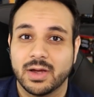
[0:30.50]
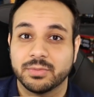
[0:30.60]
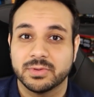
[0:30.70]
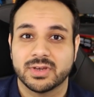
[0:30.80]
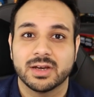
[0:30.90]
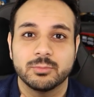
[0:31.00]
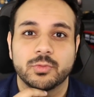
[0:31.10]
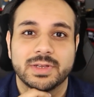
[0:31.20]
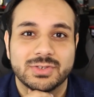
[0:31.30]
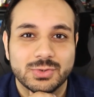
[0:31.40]
got from the Sonic
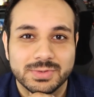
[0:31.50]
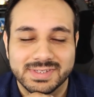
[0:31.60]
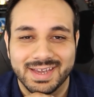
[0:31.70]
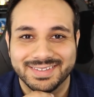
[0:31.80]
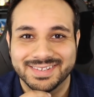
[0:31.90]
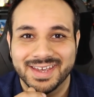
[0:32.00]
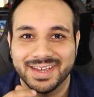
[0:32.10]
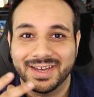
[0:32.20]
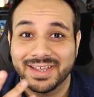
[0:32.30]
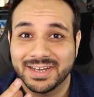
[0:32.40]
Movie 2 set
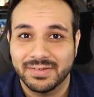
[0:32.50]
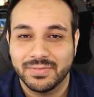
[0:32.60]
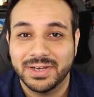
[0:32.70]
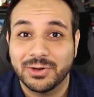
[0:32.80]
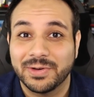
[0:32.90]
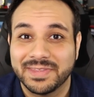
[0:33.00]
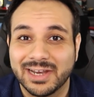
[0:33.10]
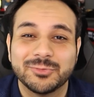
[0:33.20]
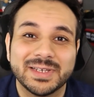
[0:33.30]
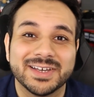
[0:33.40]
in a video, and
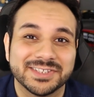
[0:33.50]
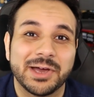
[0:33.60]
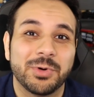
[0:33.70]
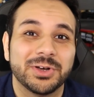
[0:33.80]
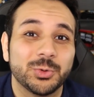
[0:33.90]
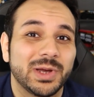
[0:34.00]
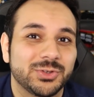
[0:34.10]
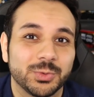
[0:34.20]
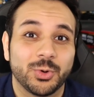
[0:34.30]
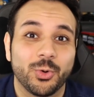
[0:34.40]
that is because I wanted to wait
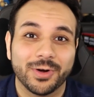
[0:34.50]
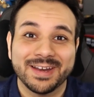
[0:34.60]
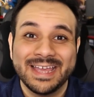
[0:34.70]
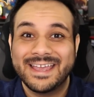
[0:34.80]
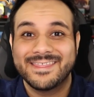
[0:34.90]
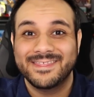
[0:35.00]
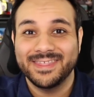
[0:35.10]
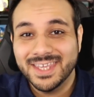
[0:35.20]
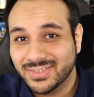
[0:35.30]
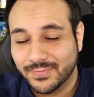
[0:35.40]
to record
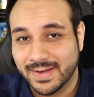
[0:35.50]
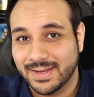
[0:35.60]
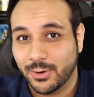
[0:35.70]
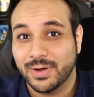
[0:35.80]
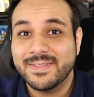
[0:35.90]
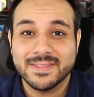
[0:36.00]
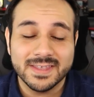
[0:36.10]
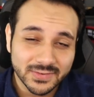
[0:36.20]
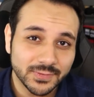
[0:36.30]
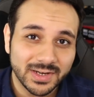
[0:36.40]
this video. In
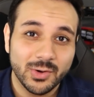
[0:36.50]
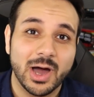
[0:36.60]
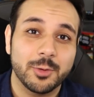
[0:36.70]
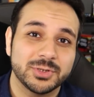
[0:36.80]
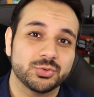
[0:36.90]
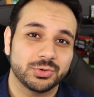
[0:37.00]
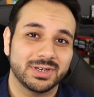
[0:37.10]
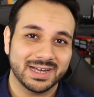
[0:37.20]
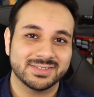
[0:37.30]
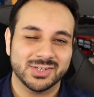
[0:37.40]
this video, I'll be showing you
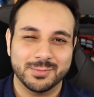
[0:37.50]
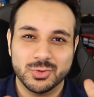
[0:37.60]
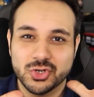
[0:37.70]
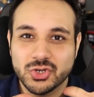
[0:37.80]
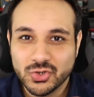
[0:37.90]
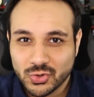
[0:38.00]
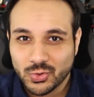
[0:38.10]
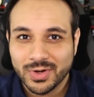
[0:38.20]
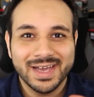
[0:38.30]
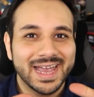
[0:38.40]
guys some
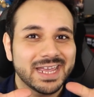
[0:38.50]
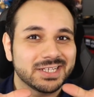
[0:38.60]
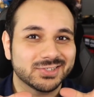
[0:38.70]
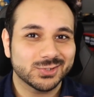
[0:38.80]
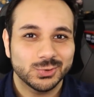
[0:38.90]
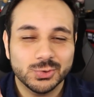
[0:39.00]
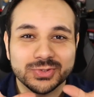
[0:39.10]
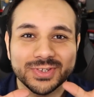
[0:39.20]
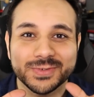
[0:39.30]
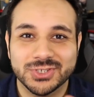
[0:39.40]
new and
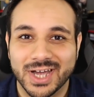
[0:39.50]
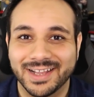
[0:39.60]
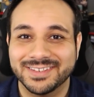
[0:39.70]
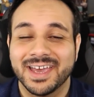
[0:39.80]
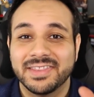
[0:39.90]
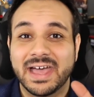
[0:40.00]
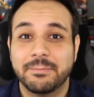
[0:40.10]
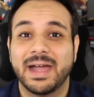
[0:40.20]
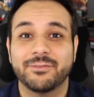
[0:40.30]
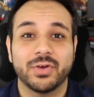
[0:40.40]
exclusive shots
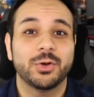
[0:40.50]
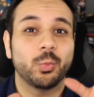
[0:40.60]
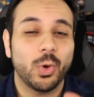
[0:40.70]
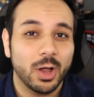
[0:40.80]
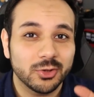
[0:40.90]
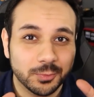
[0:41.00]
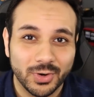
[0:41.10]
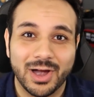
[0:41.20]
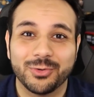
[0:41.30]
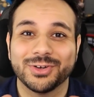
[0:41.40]
that my friend Wallace
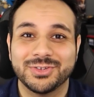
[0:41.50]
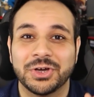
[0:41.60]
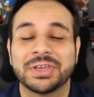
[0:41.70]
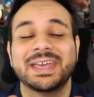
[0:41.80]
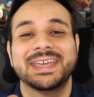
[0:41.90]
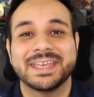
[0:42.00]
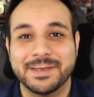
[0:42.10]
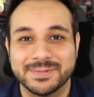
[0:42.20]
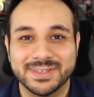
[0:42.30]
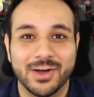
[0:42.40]
Per Hour took
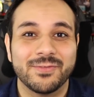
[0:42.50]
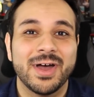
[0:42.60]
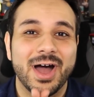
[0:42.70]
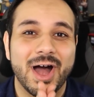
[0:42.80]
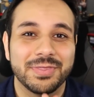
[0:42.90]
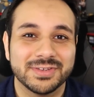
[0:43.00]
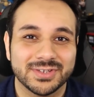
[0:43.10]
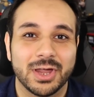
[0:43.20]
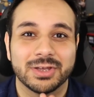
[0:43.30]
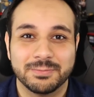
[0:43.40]
himself on the
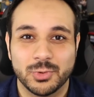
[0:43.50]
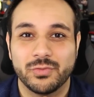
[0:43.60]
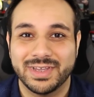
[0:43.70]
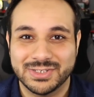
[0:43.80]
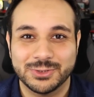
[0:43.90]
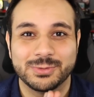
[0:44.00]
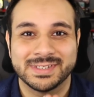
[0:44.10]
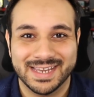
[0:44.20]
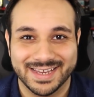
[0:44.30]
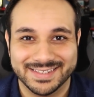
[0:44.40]
Sonic Movie 2
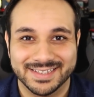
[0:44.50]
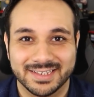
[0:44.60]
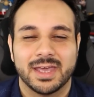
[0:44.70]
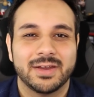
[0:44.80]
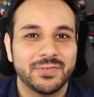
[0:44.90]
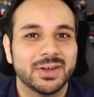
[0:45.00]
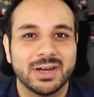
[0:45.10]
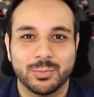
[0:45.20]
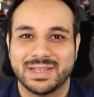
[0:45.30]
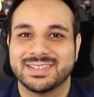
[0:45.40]
set. And I figured
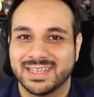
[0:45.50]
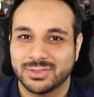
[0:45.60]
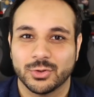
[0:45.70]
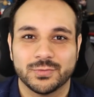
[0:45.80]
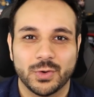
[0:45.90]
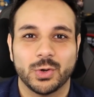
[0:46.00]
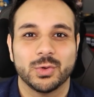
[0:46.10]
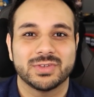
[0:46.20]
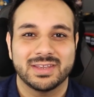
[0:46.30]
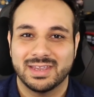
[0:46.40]
I'd wait to get those
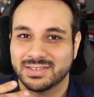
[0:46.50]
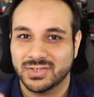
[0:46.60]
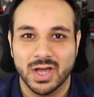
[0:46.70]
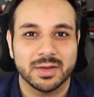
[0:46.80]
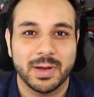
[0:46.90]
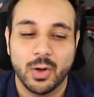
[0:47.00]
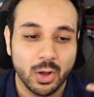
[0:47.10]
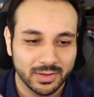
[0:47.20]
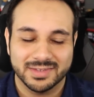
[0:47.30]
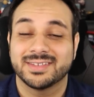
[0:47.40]
photos and to talk about
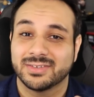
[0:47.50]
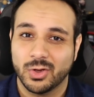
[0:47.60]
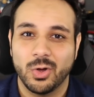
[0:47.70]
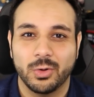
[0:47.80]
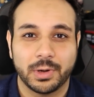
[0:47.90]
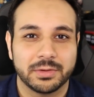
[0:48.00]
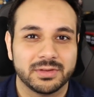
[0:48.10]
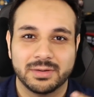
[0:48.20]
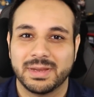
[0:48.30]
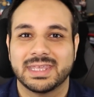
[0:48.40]
all of this as a whole rather
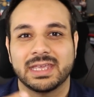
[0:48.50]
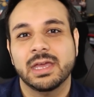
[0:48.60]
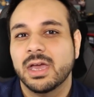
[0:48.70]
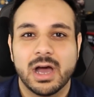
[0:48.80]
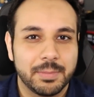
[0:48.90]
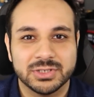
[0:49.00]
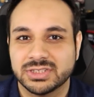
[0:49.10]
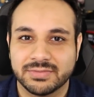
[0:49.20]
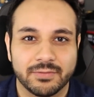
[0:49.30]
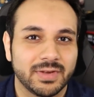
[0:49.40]
than making a bunch
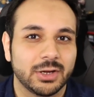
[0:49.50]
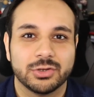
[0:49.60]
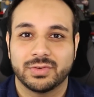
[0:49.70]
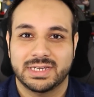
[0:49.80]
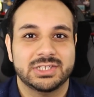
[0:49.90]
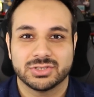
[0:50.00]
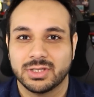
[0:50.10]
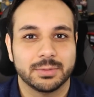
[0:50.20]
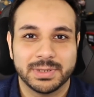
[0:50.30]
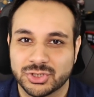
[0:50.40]
of different videos for each
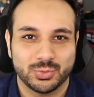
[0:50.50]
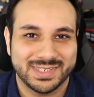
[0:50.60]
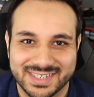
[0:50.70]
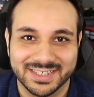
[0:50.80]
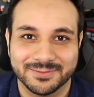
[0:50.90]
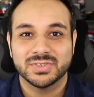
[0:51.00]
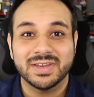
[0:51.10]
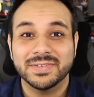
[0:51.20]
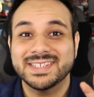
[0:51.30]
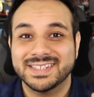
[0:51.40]
little picture we see. So
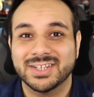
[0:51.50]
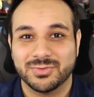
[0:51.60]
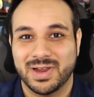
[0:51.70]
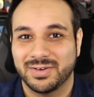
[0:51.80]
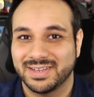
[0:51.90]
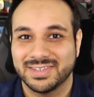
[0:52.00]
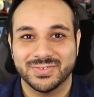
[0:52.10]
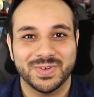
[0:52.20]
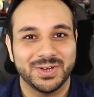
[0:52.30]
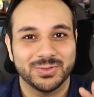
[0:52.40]
definitely stick around in
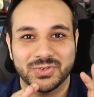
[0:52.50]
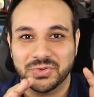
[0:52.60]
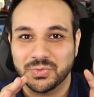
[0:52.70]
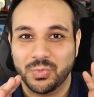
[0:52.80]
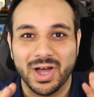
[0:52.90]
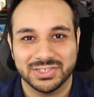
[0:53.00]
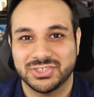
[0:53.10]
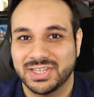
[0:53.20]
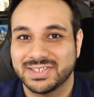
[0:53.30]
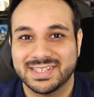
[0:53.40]
this video to
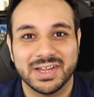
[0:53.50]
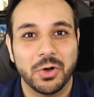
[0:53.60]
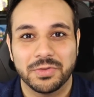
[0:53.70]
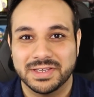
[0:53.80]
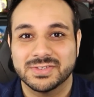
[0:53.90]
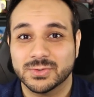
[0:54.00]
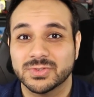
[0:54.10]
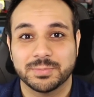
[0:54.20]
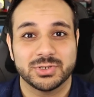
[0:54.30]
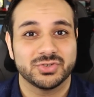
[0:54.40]
watch and see all the
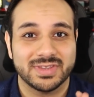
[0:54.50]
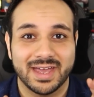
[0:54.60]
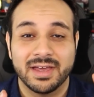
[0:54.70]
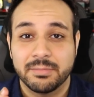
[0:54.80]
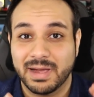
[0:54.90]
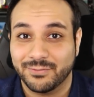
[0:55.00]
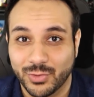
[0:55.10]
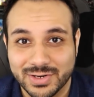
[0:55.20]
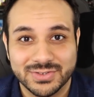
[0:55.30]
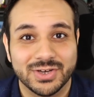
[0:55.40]
exclusive pictures that my
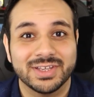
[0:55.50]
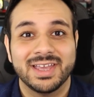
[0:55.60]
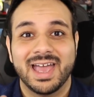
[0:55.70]
friend took,